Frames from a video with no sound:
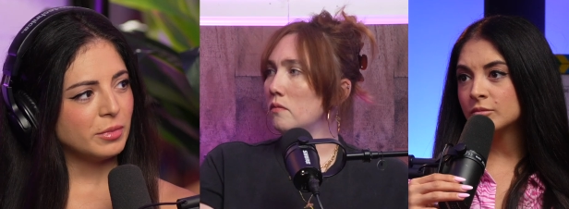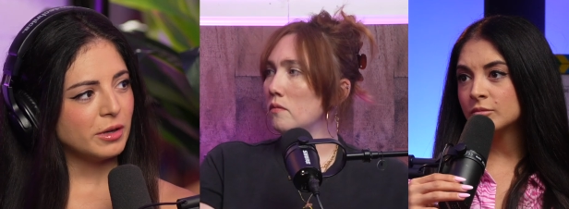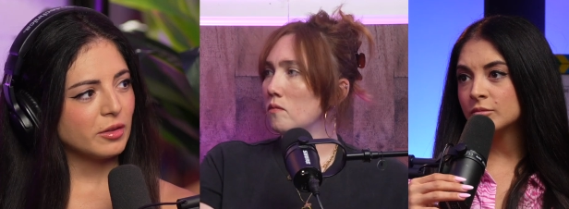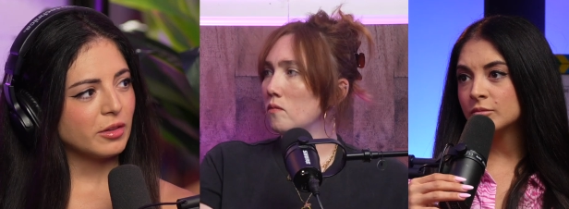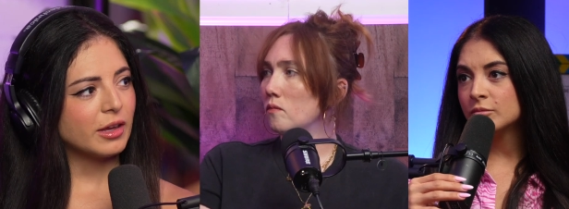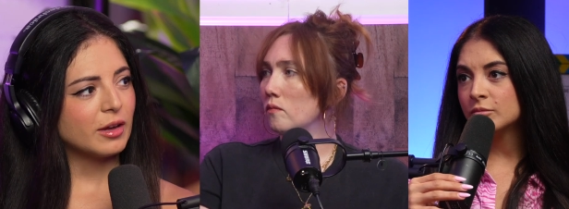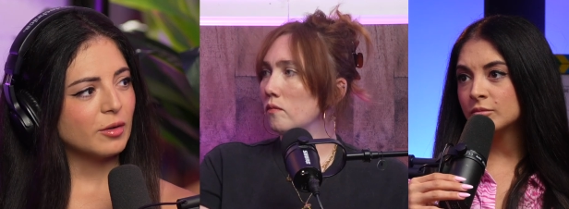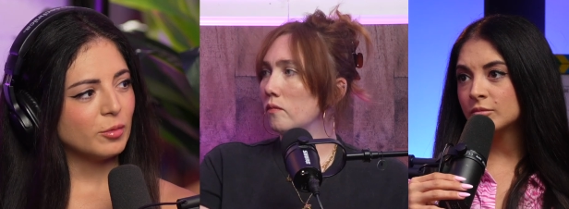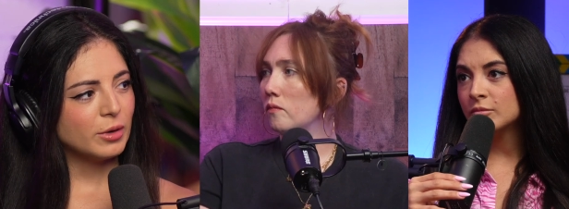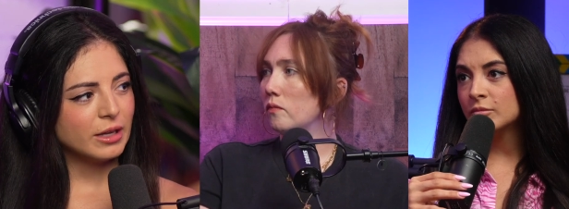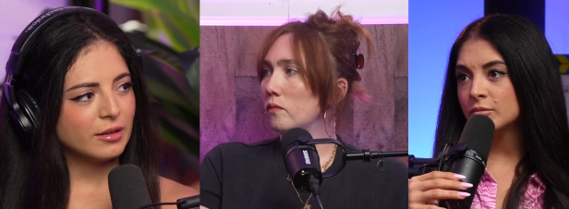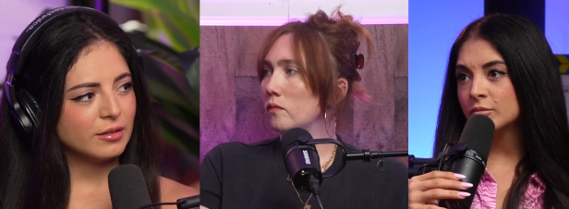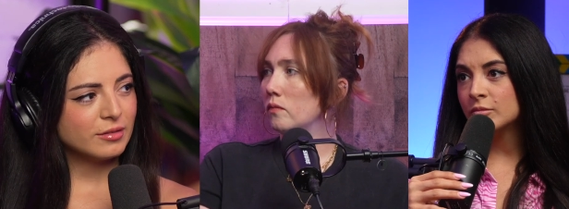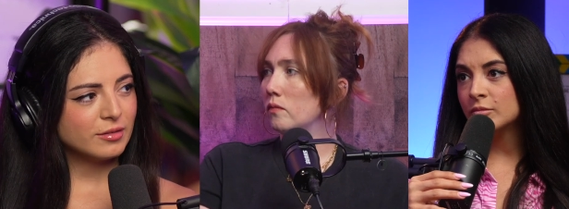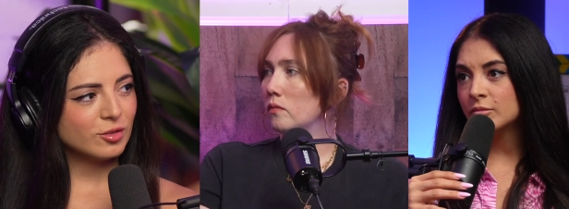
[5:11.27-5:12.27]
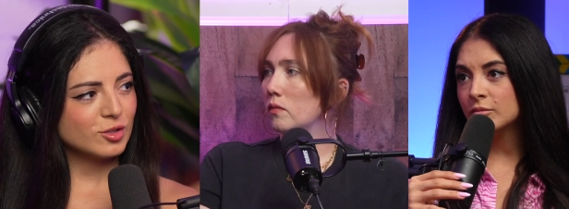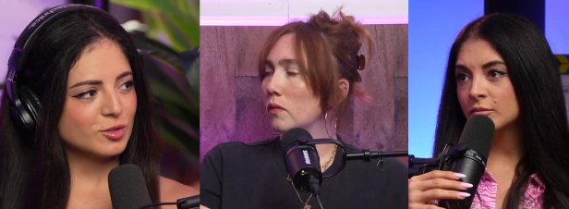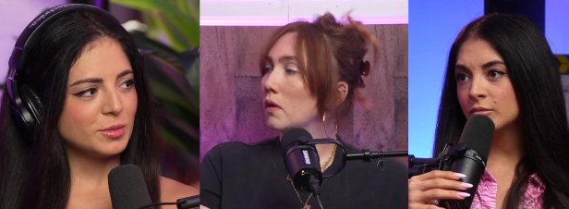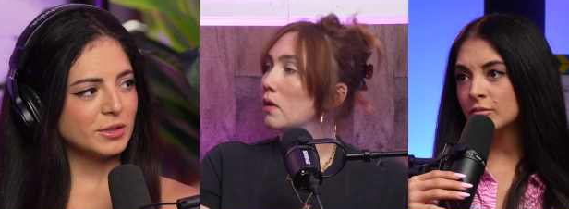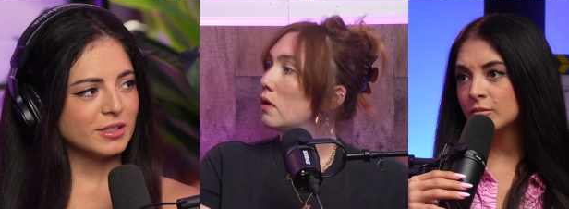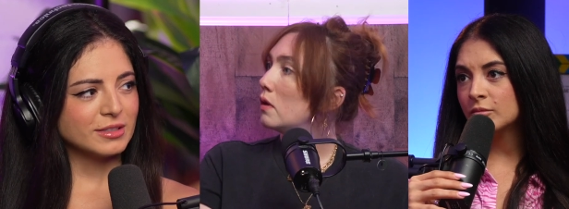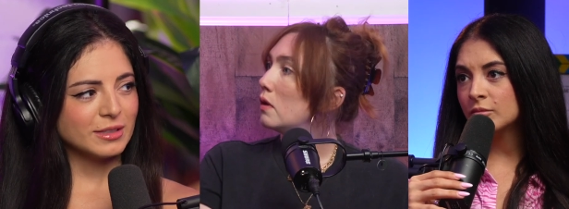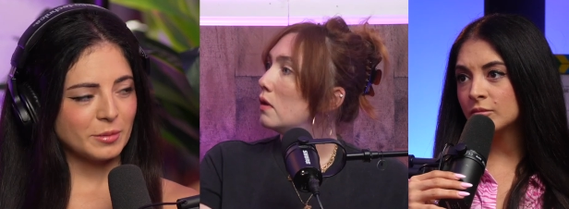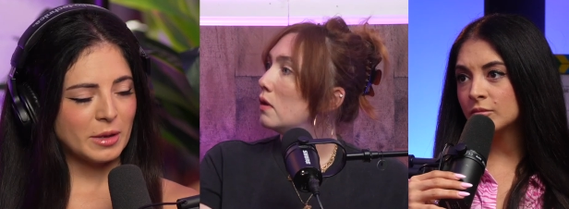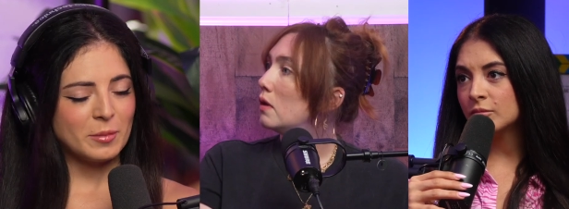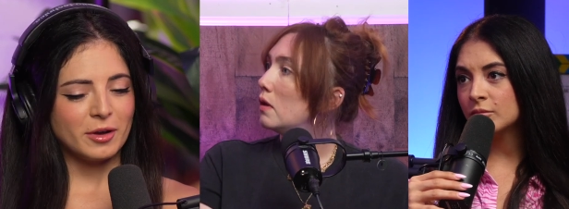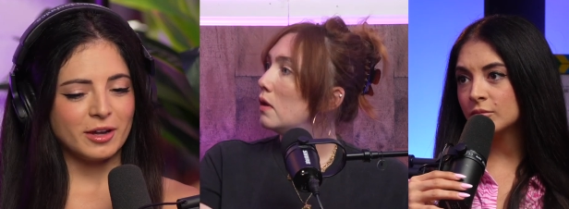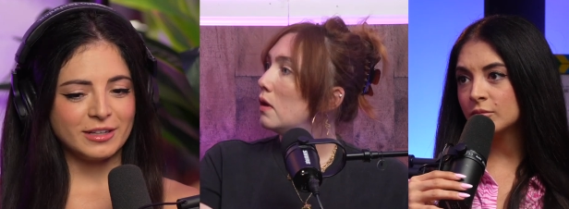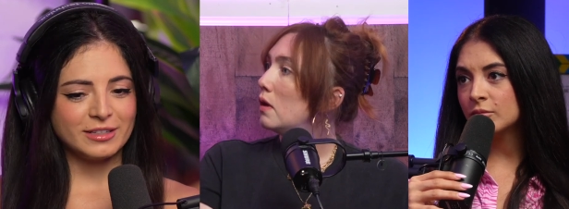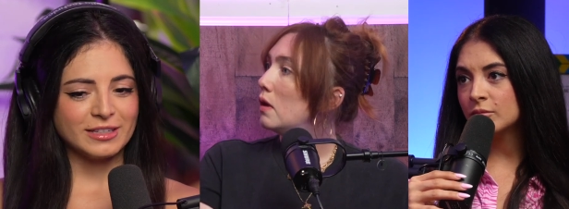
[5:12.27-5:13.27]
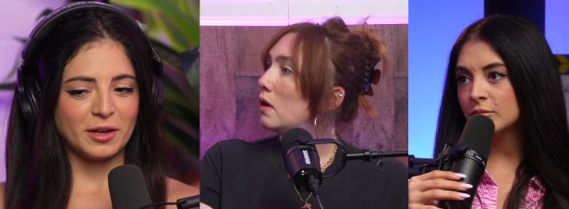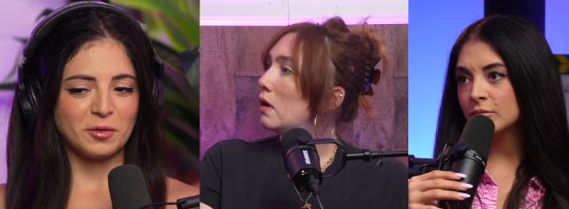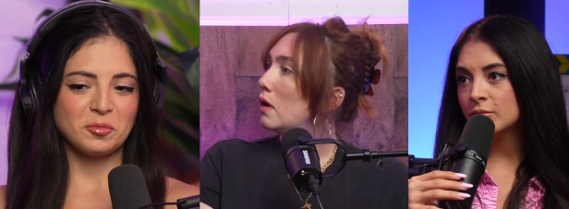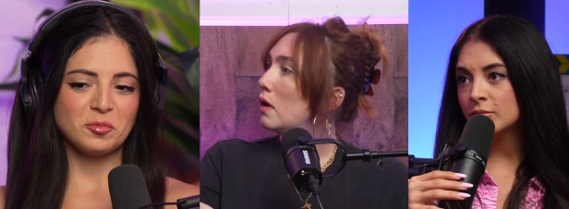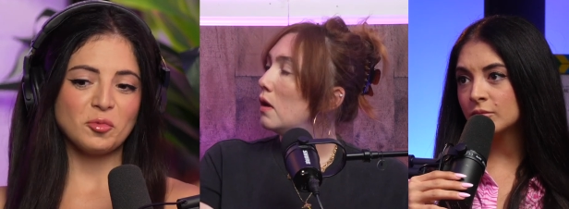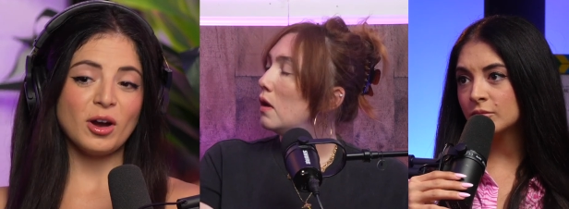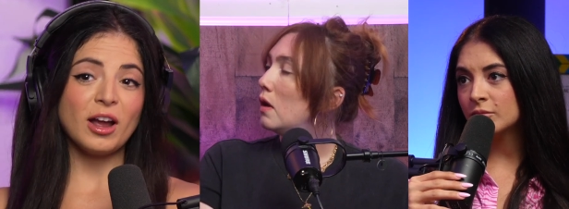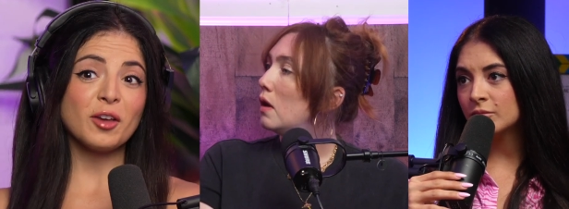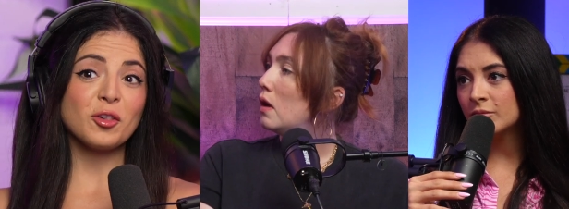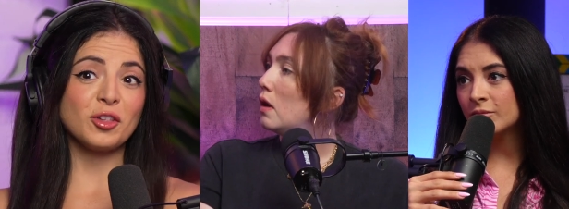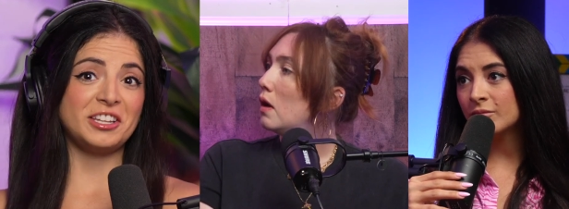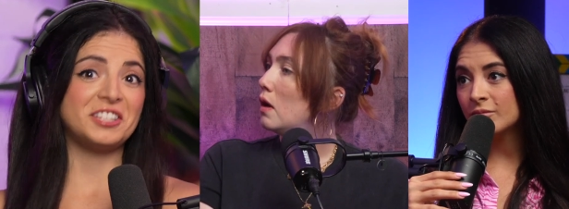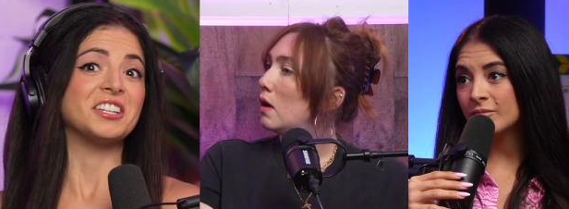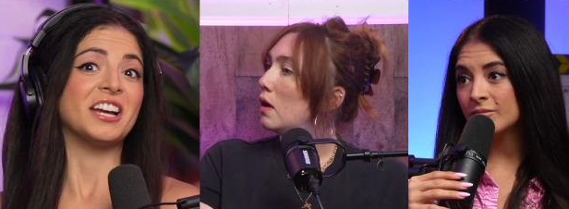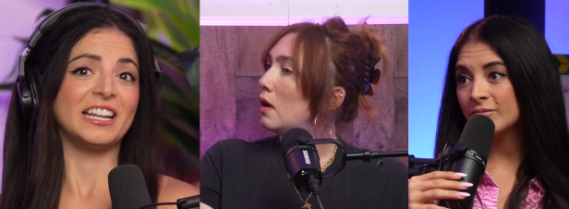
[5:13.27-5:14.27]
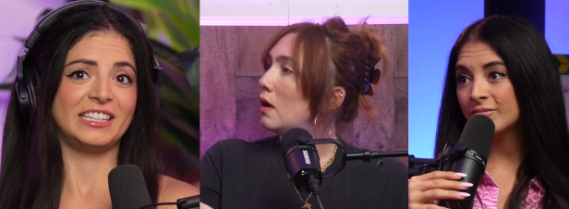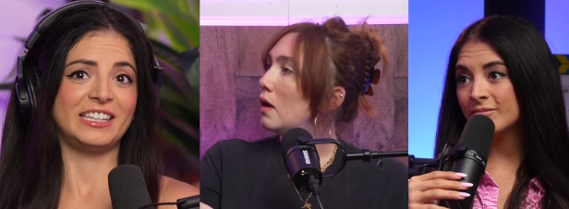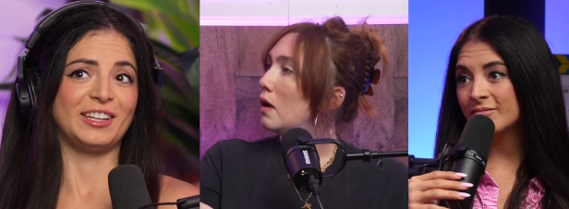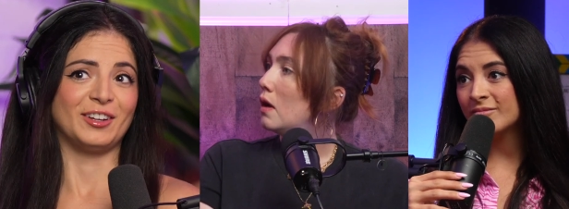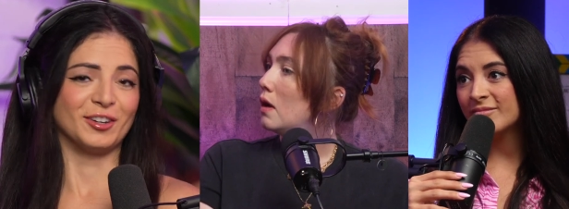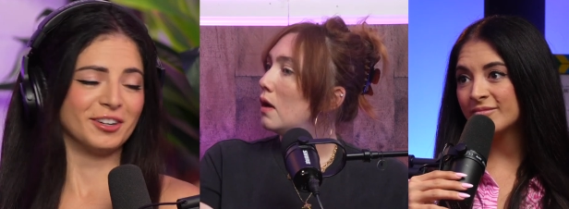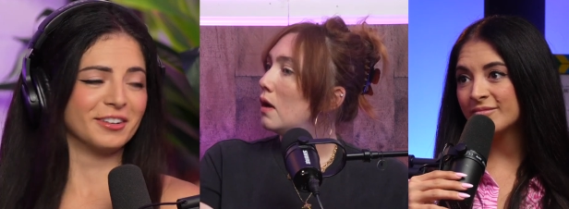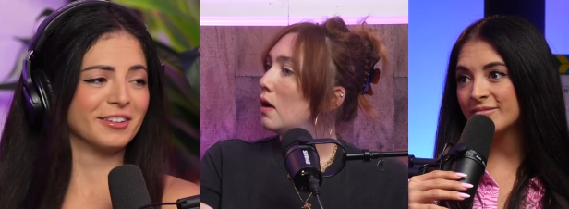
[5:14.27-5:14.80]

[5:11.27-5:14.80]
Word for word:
Speaker 1: barely get wet just because of my body's like, we're actually done here.